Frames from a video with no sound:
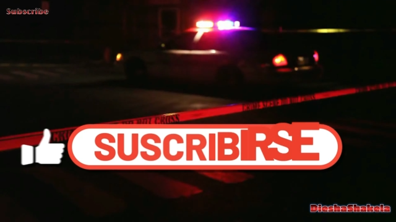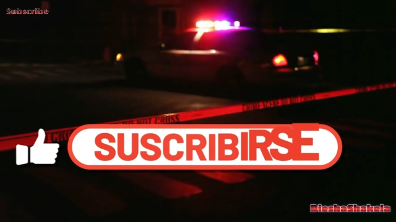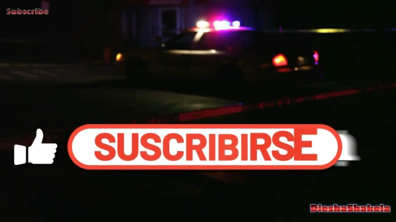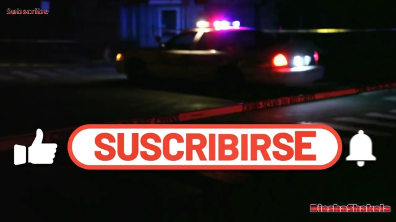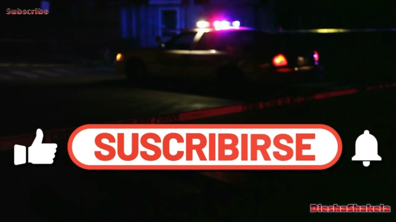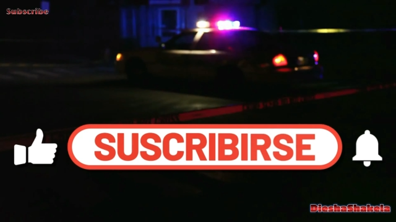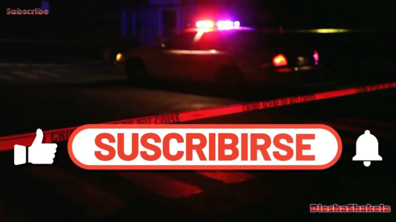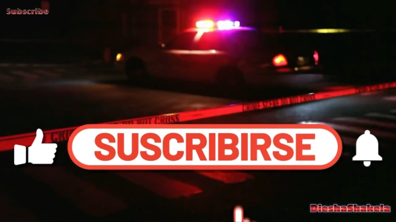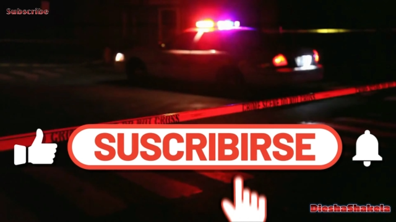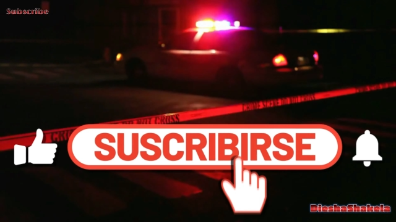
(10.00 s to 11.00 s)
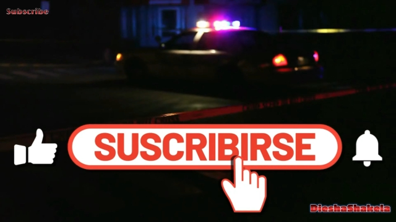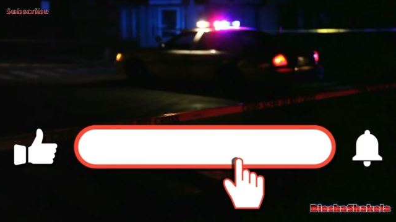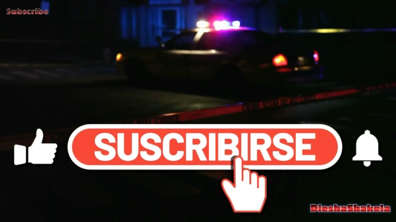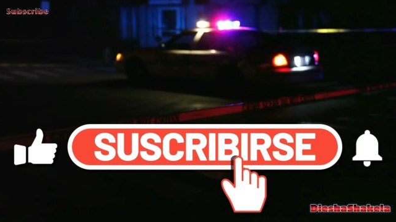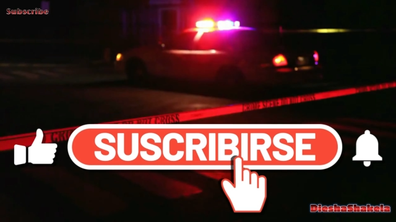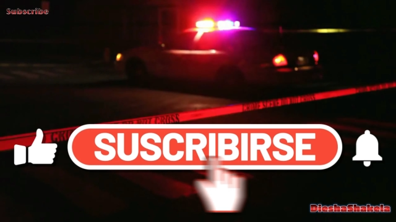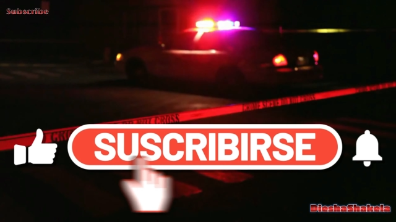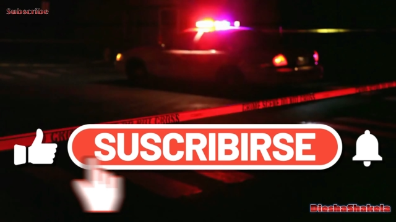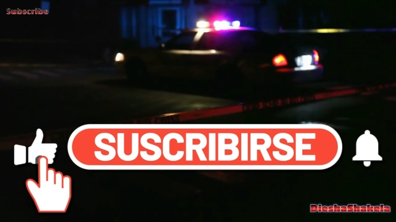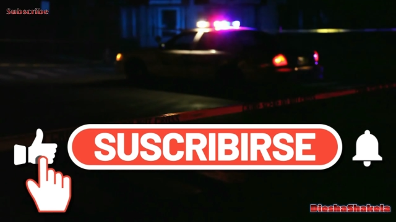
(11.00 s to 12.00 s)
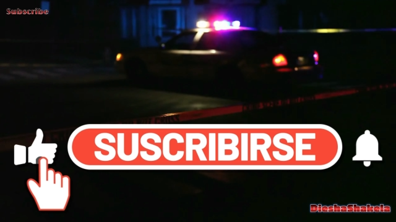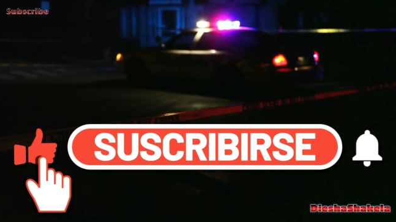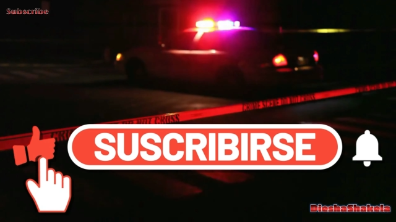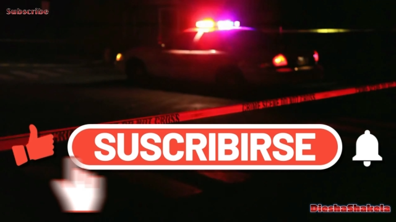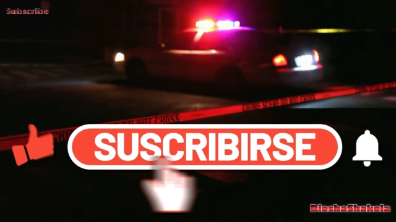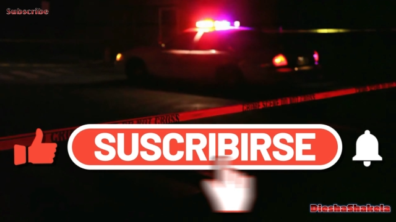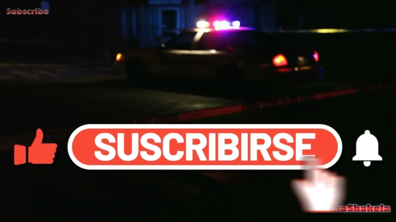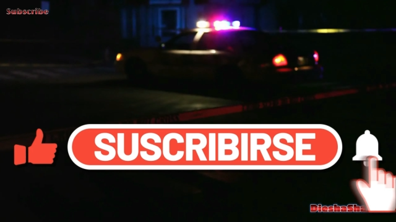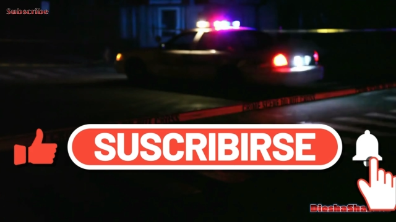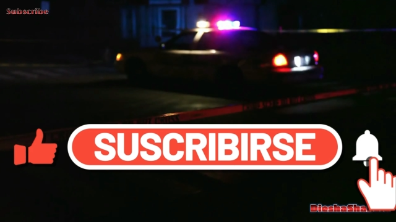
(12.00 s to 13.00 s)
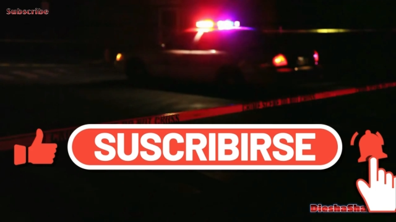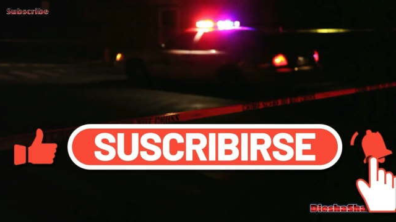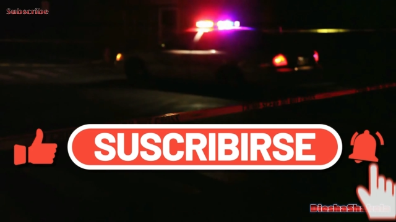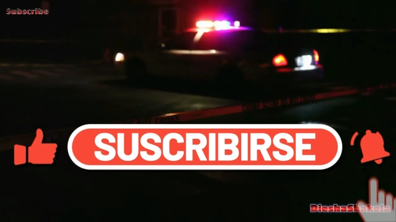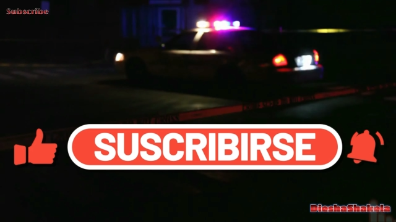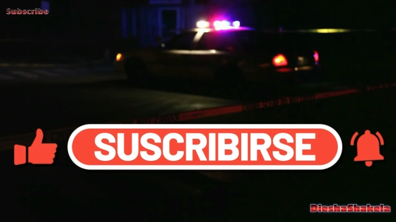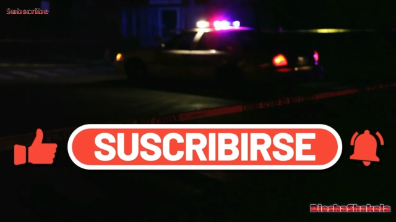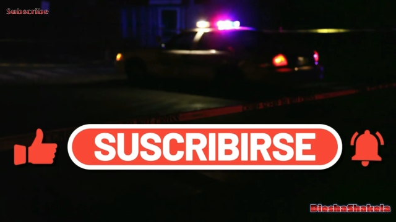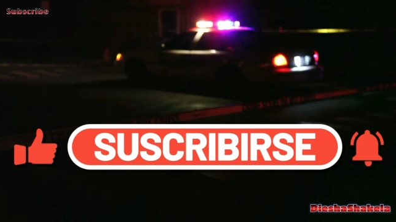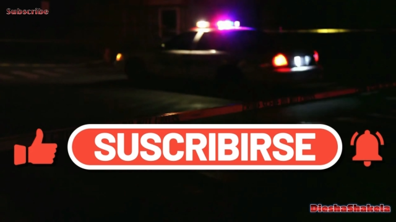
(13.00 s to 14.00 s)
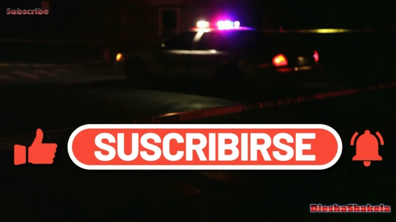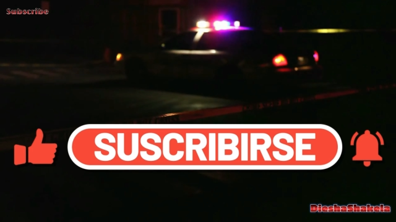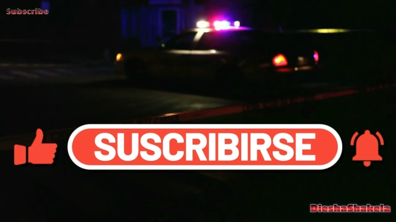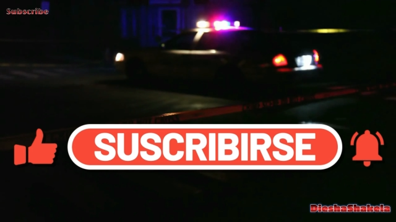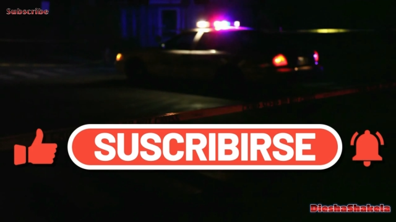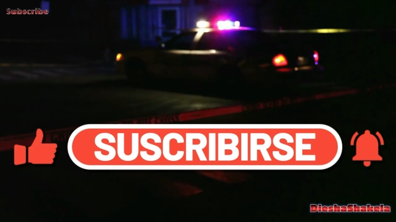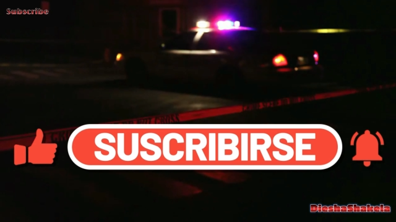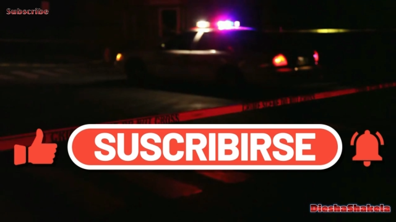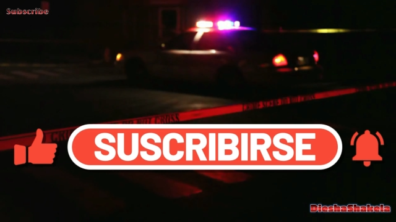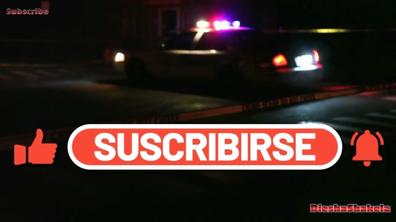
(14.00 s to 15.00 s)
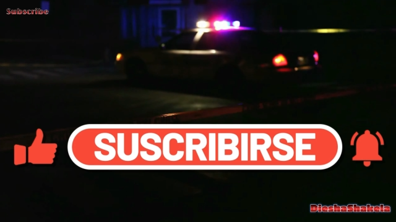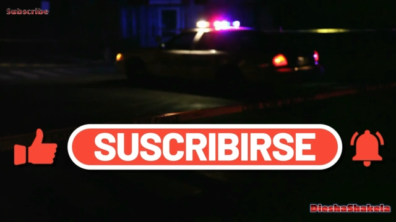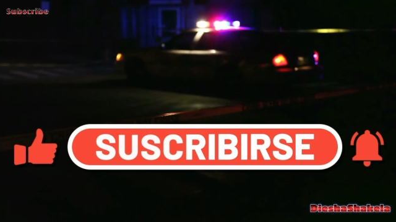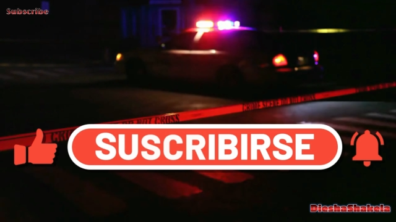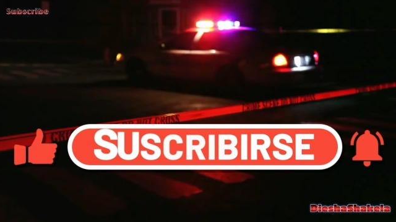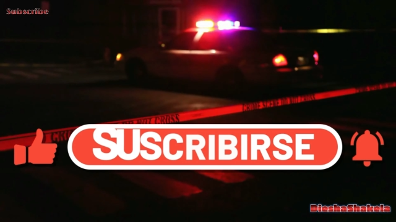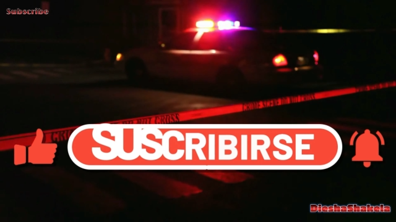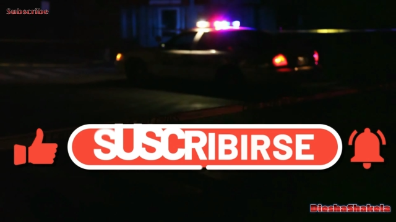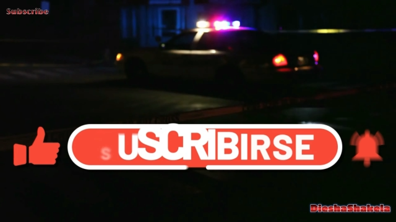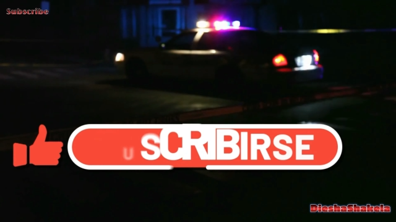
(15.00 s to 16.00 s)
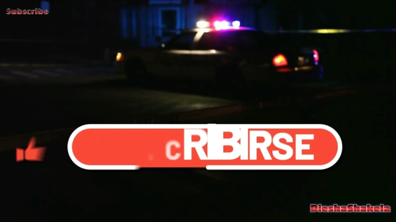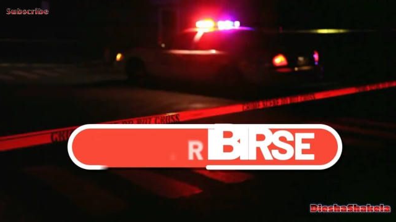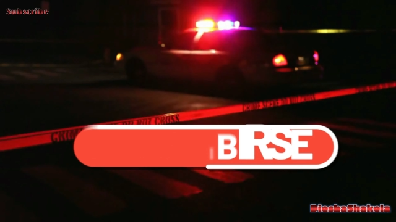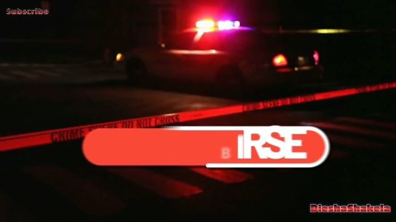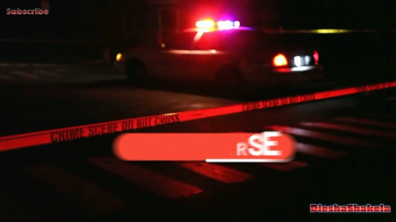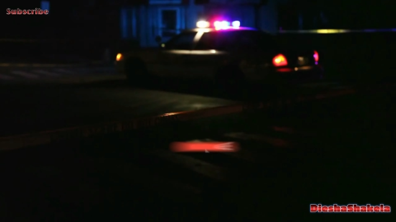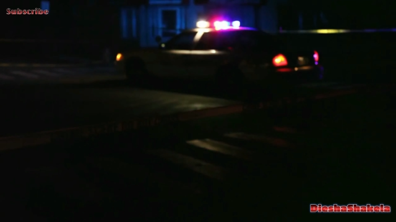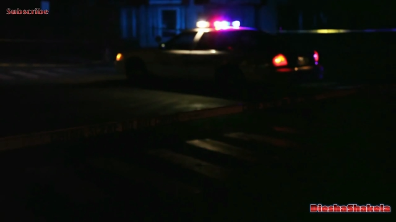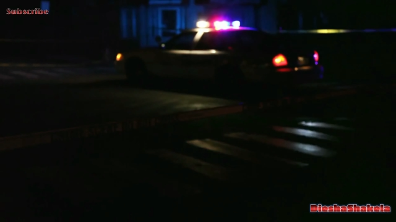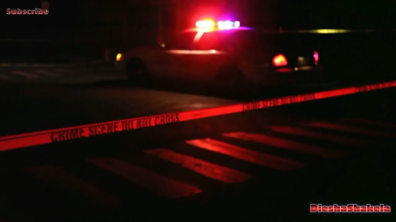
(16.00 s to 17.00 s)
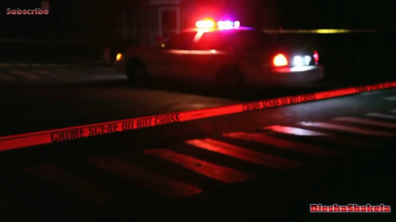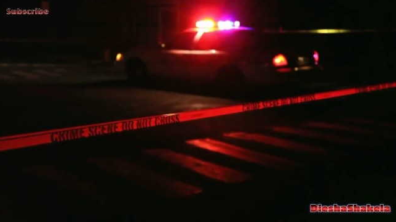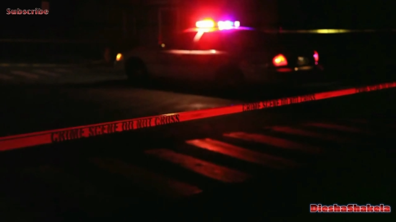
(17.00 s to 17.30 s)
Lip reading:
(no speaker visible)